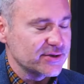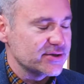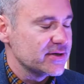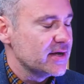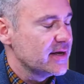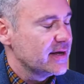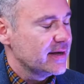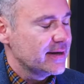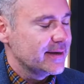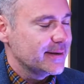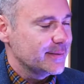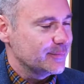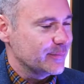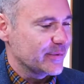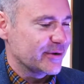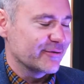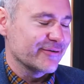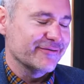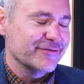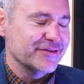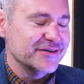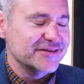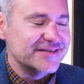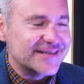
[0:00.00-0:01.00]
It'd be great
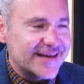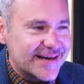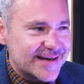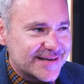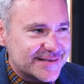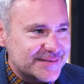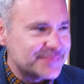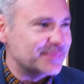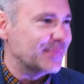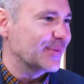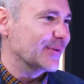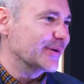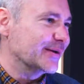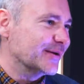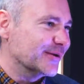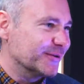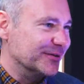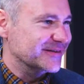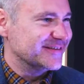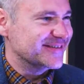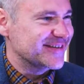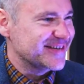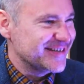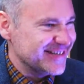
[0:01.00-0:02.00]
if they did, but
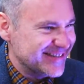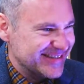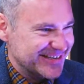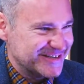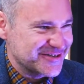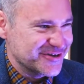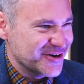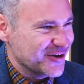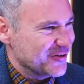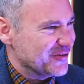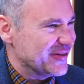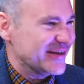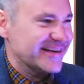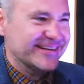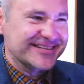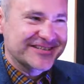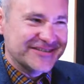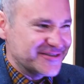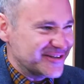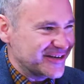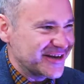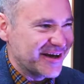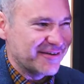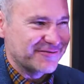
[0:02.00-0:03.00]
they
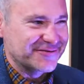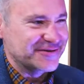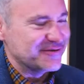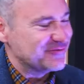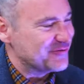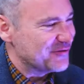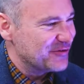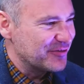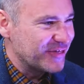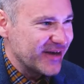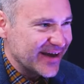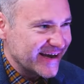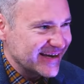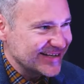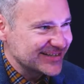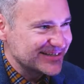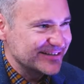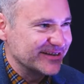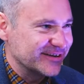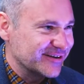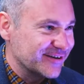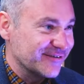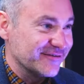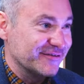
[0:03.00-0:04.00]
don't. They have different things and
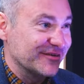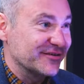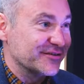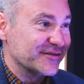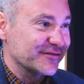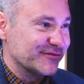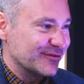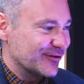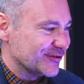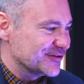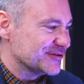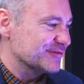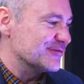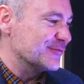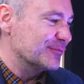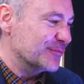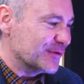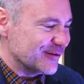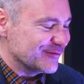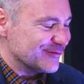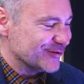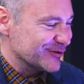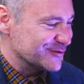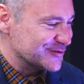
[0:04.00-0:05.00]
they've got different
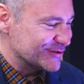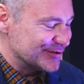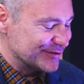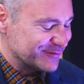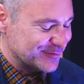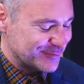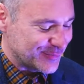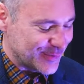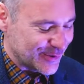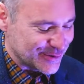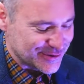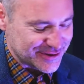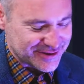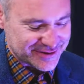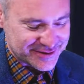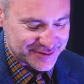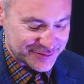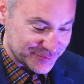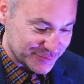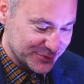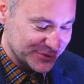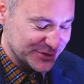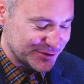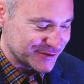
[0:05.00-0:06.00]
workflows and different
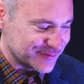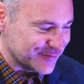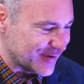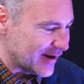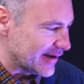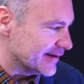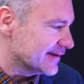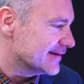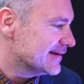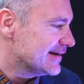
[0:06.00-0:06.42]
processes, which is fine.